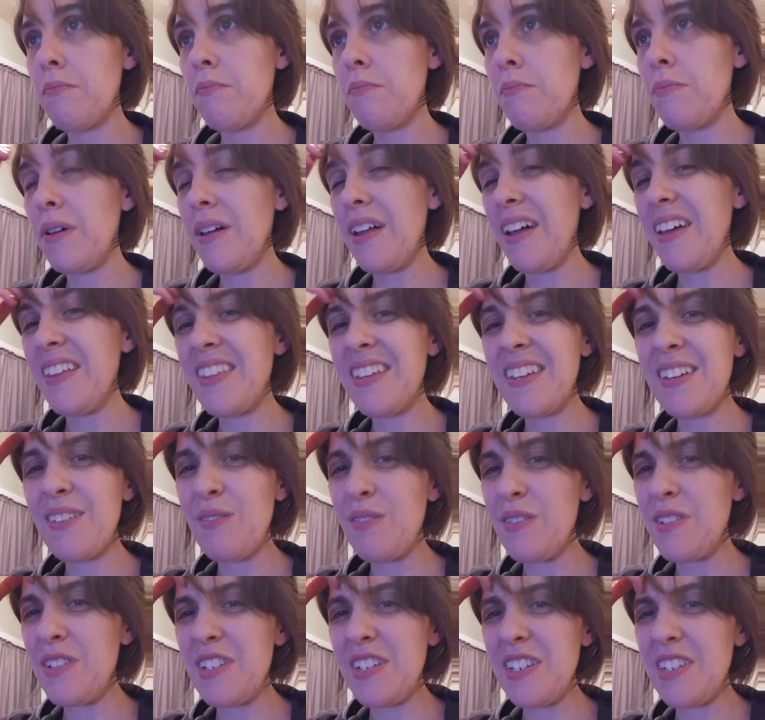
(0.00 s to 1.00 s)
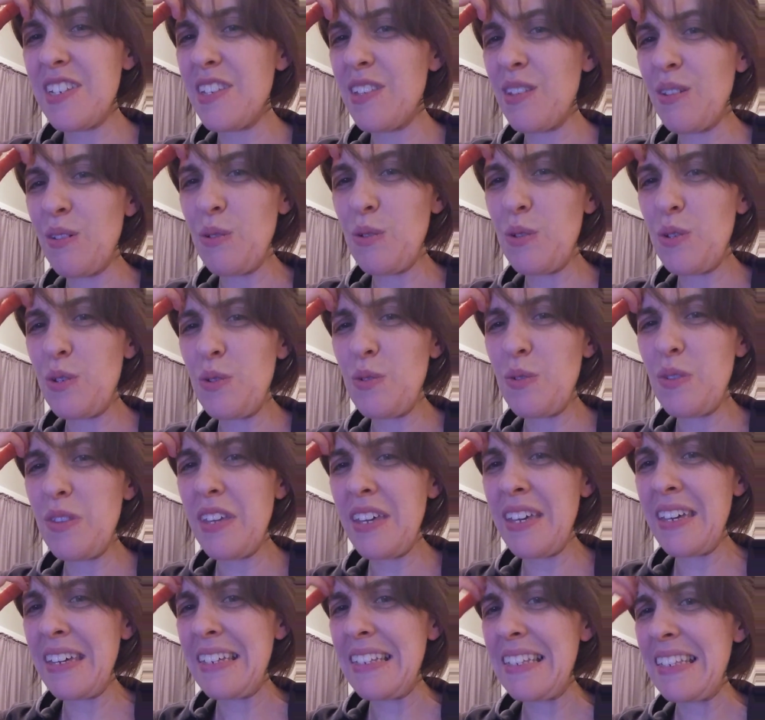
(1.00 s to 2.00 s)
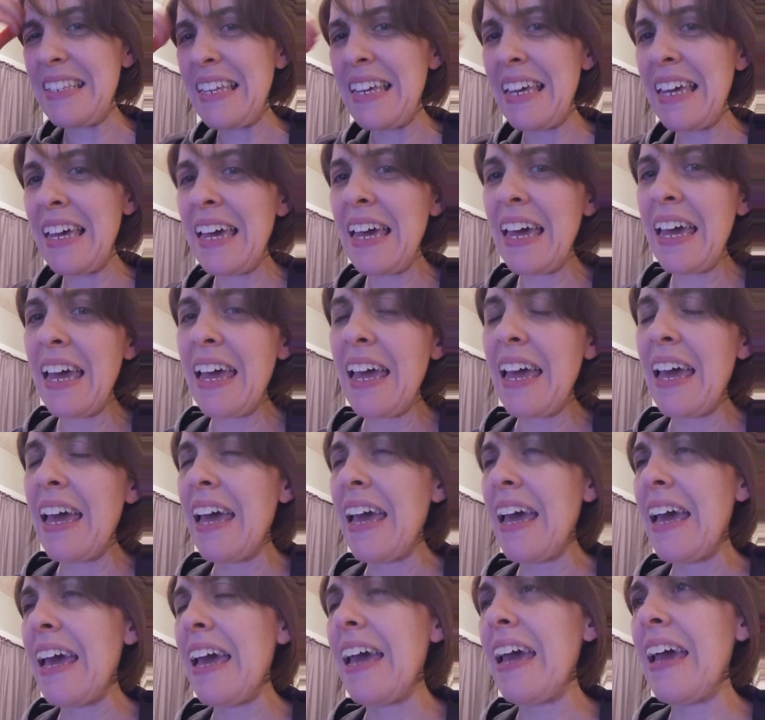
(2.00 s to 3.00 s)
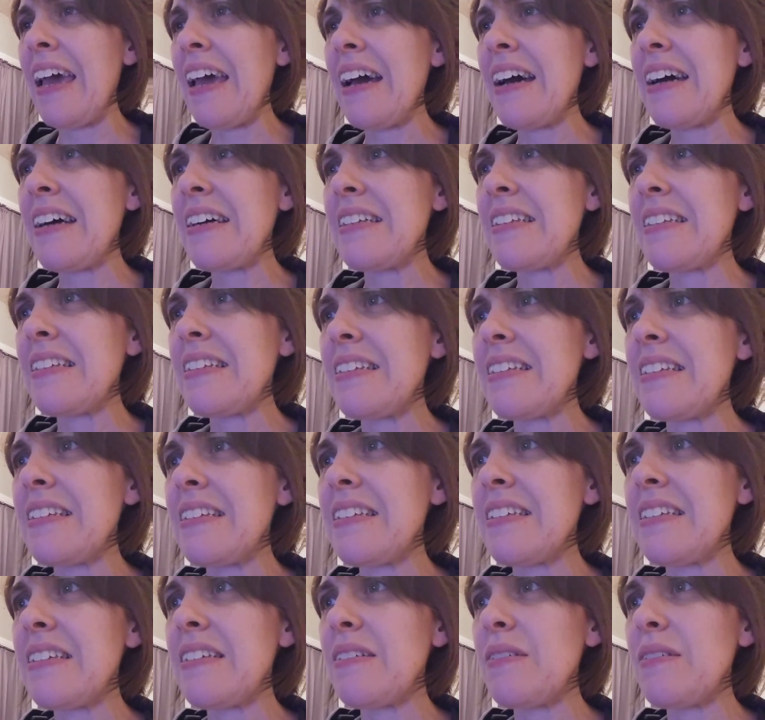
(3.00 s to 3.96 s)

But I think it was just those two things. And